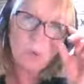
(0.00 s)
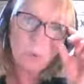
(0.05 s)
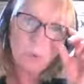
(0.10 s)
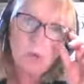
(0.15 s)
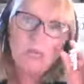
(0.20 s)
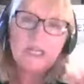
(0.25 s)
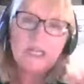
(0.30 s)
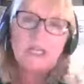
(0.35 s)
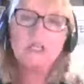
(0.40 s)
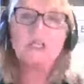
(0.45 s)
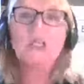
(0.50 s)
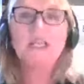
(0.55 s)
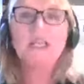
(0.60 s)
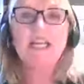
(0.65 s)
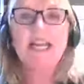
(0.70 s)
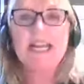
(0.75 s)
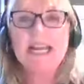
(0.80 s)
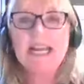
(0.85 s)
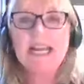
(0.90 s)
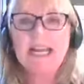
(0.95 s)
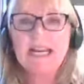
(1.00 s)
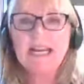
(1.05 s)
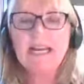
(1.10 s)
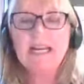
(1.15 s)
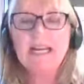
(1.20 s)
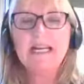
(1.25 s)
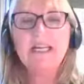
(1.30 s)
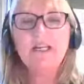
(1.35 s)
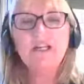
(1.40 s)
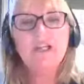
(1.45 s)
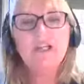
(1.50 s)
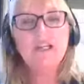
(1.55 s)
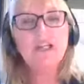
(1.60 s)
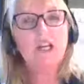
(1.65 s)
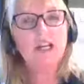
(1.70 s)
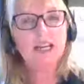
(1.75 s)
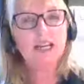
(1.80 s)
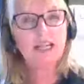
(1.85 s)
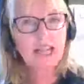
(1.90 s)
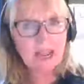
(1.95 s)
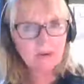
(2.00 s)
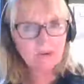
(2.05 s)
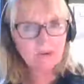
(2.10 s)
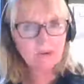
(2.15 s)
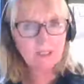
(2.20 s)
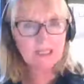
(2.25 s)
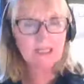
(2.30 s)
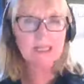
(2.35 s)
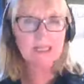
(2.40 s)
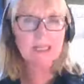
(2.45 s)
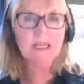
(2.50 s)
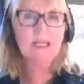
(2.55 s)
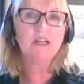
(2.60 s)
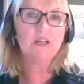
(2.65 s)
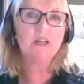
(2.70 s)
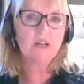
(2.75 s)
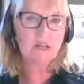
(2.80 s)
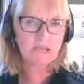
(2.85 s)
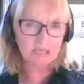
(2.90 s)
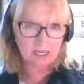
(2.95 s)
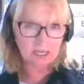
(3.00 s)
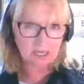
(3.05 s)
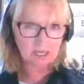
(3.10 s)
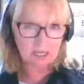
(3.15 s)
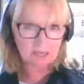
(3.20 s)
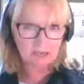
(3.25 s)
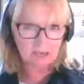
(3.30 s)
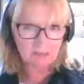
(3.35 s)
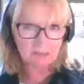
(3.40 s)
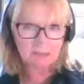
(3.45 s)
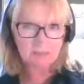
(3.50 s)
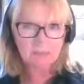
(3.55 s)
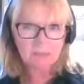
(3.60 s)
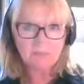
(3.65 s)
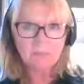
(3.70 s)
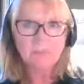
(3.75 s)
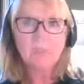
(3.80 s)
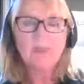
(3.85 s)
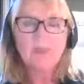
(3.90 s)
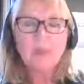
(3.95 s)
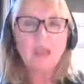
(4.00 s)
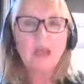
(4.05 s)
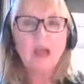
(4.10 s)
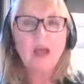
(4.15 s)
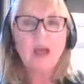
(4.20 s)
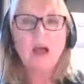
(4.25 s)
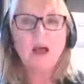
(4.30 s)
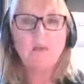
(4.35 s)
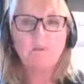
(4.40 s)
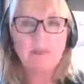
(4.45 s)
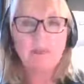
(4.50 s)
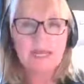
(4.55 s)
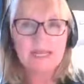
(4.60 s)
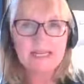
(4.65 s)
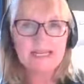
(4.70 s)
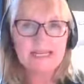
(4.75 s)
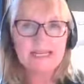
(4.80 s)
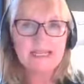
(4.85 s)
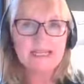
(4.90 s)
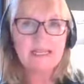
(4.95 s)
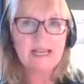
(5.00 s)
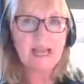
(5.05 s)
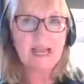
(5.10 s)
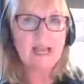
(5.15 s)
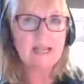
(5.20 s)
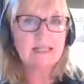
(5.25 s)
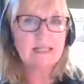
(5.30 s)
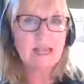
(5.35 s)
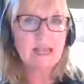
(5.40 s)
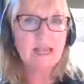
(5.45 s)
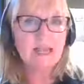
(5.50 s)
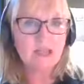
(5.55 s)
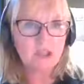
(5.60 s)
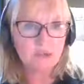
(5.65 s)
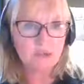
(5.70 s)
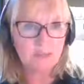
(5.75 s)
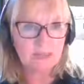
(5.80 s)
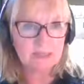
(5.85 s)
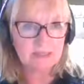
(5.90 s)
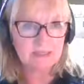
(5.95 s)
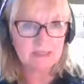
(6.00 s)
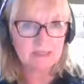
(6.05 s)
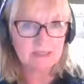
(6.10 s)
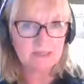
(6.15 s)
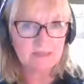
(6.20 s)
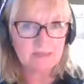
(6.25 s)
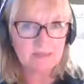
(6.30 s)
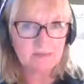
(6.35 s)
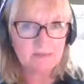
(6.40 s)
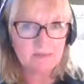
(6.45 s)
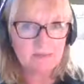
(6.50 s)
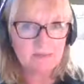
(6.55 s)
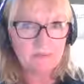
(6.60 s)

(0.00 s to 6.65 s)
Which English county cricket club are based at Edgbaston?